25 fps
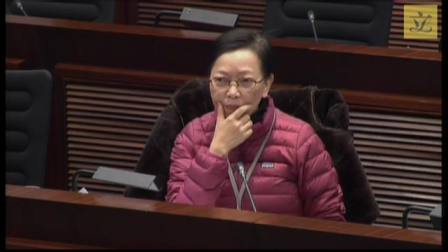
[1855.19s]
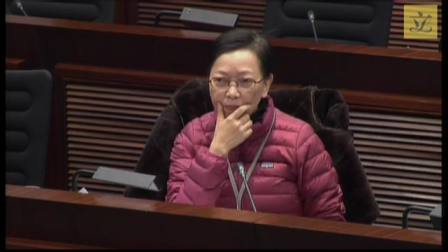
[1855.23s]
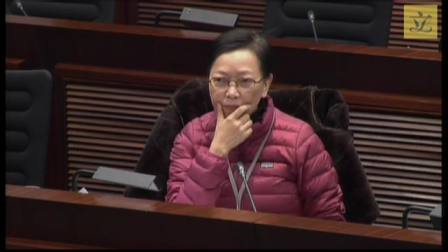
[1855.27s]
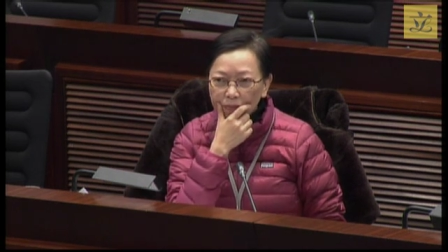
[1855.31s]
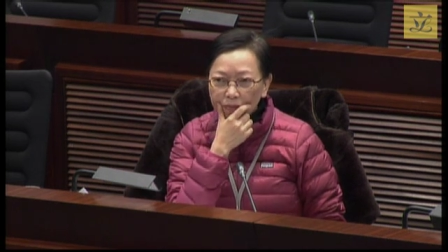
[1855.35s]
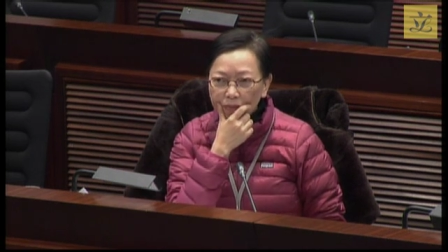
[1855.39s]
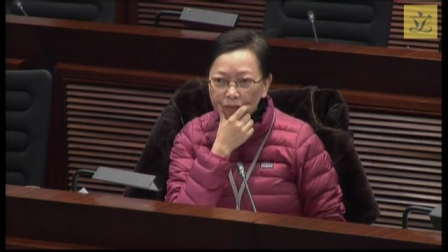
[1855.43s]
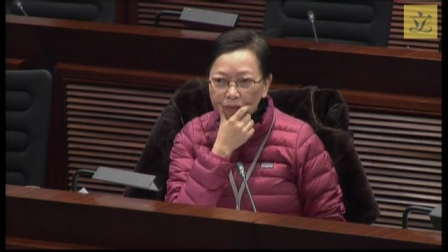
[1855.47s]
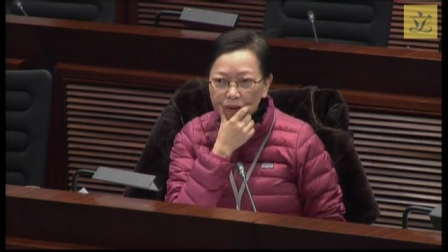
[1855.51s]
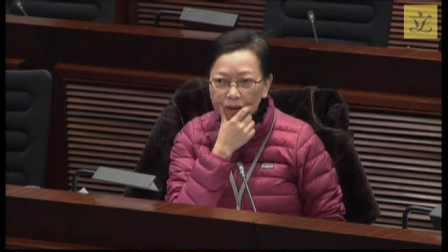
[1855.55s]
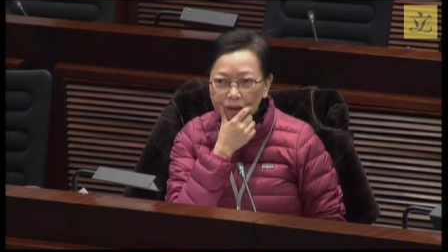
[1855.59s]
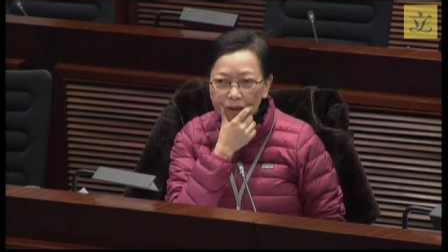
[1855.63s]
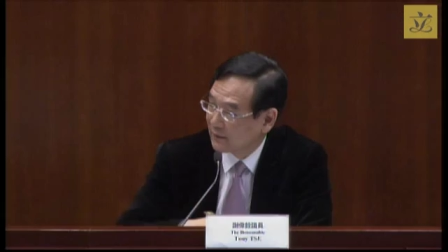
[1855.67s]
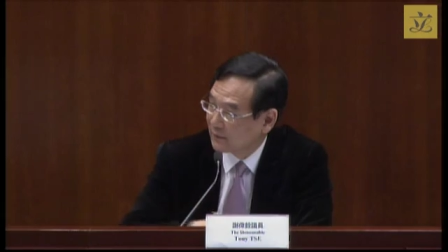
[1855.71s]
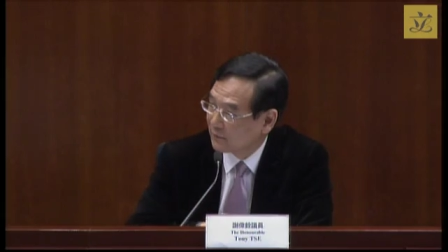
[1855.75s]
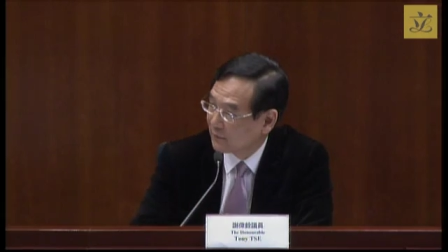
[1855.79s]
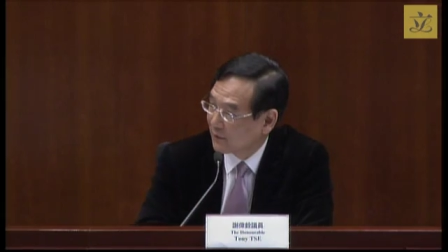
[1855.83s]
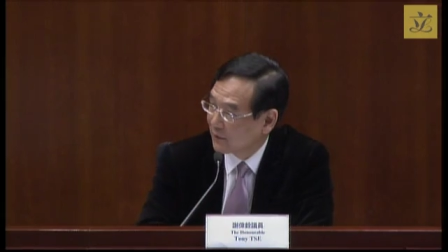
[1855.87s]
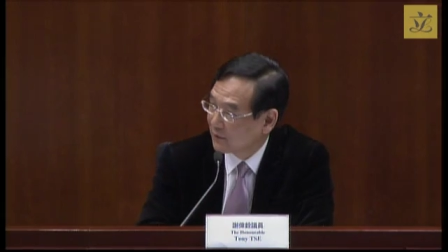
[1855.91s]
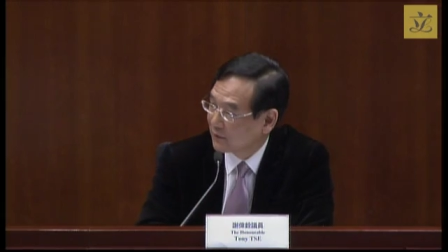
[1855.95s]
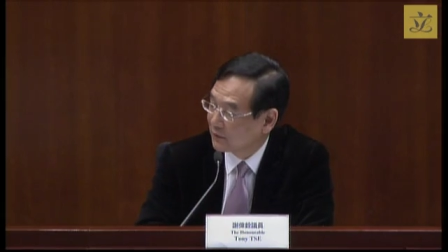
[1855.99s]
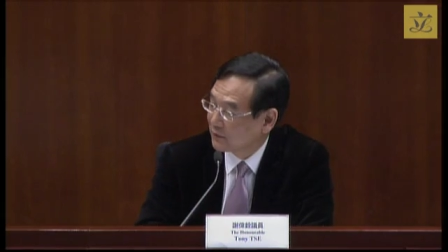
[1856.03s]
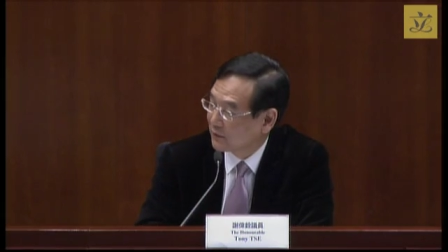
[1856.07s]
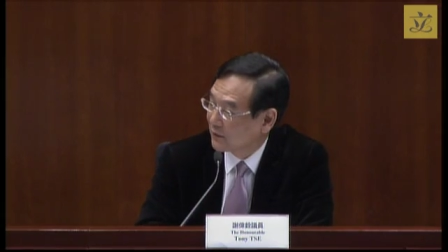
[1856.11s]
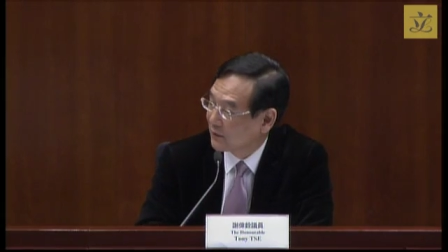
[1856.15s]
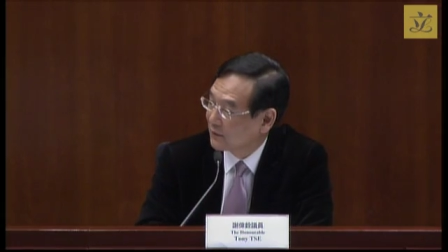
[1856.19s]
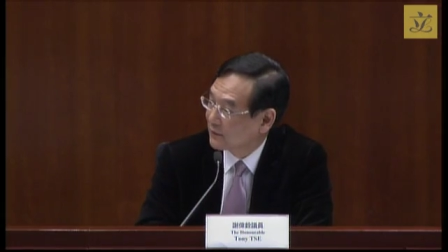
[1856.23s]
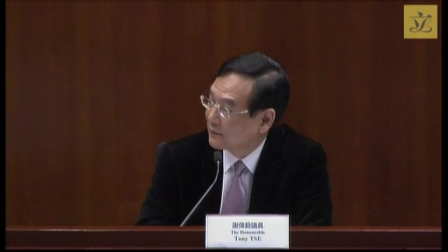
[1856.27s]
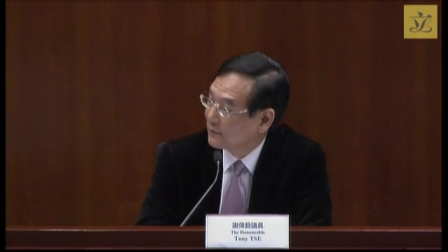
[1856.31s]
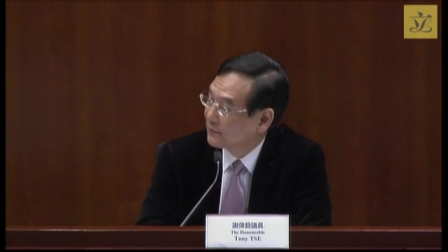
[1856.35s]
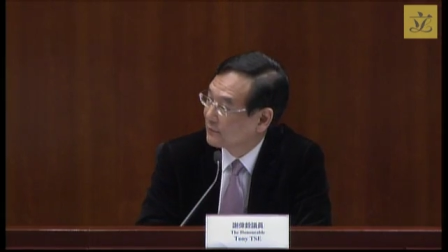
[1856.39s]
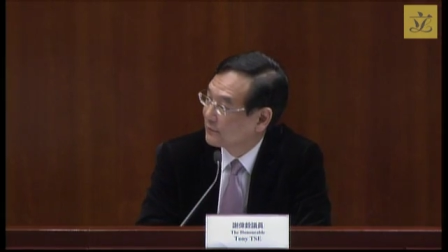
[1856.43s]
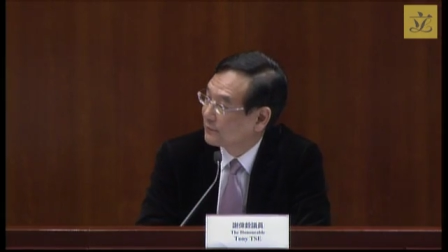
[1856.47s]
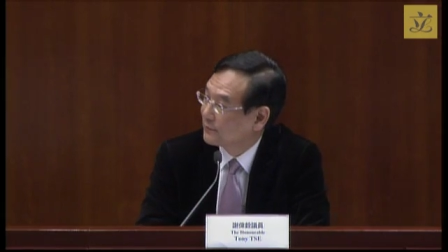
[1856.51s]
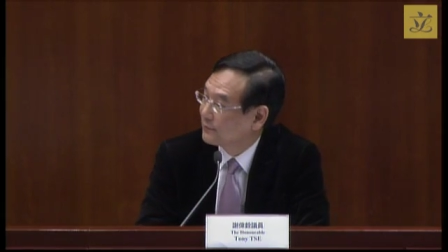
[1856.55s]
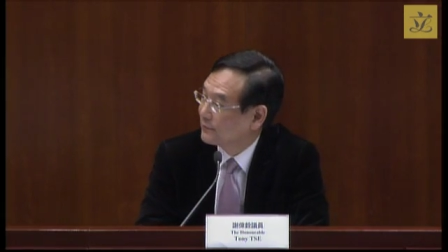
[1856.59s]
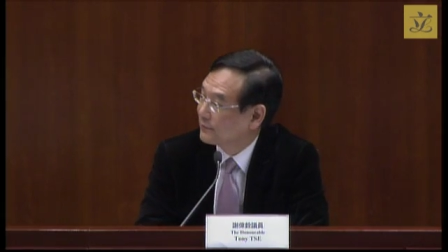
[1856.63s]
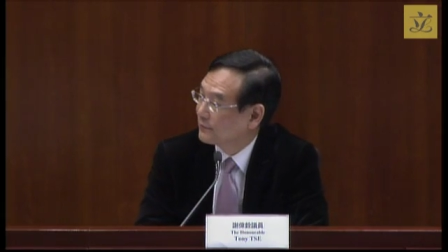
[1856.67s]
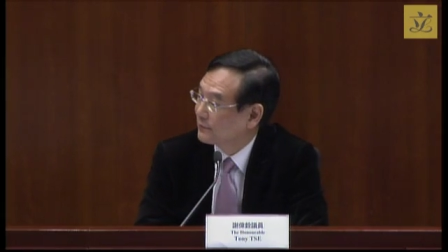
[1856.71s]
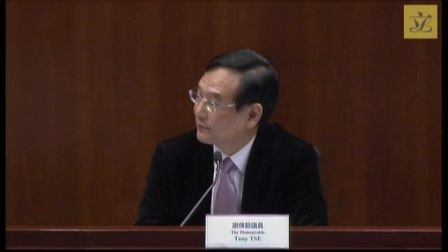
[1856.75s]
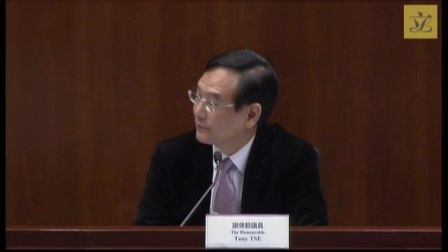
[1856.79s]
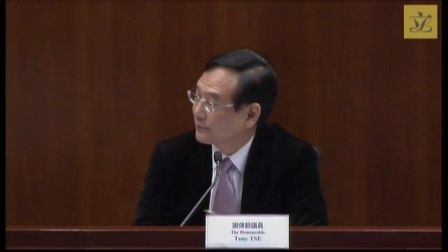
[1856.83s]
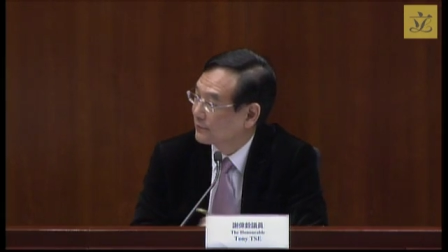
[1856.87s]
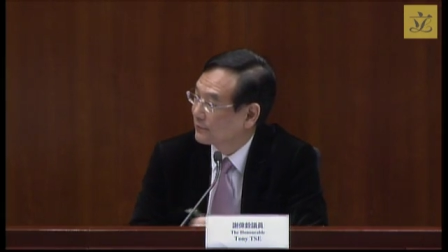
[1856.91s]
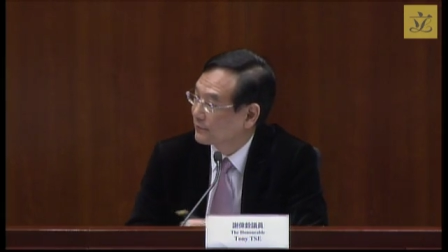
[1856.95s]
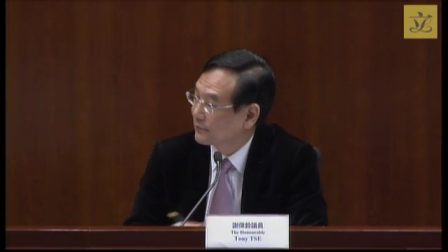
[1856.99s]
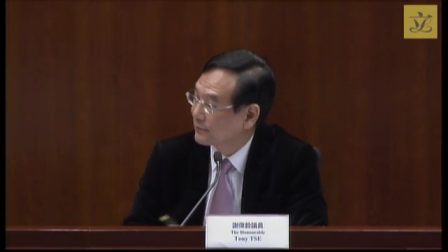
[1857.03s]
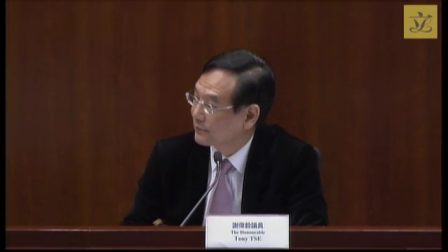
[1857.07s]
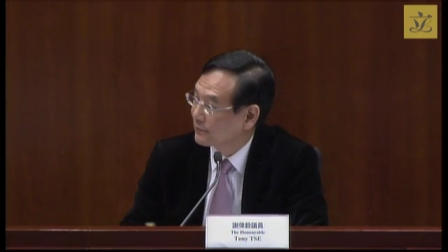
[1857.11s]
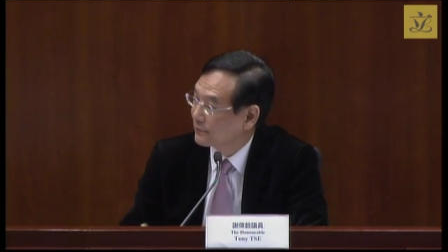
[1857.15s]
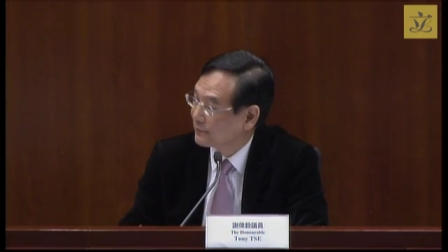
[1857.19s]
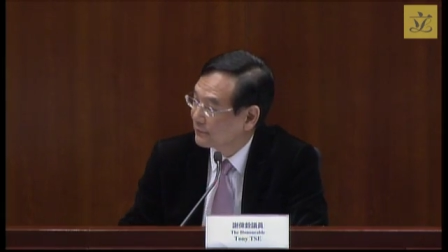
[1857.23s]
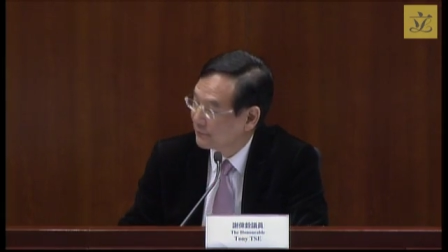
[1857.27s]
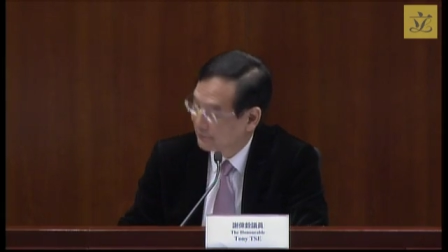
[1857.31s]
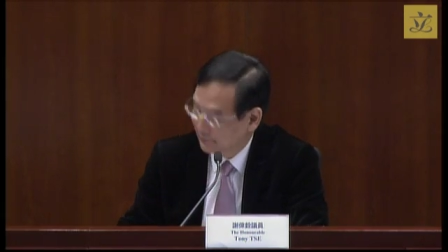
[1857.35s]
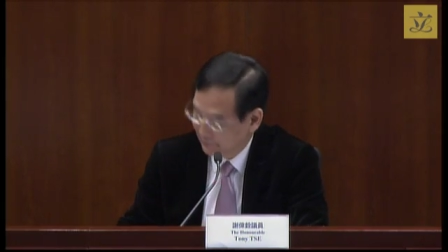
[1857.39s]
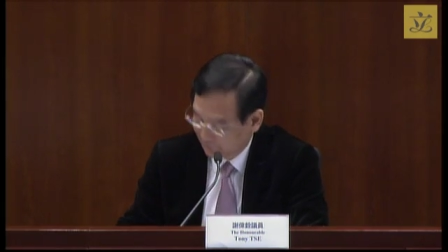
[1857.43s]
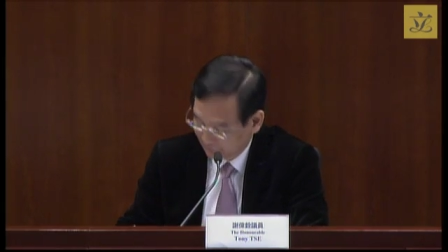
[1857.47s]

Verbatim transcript: this uh, um,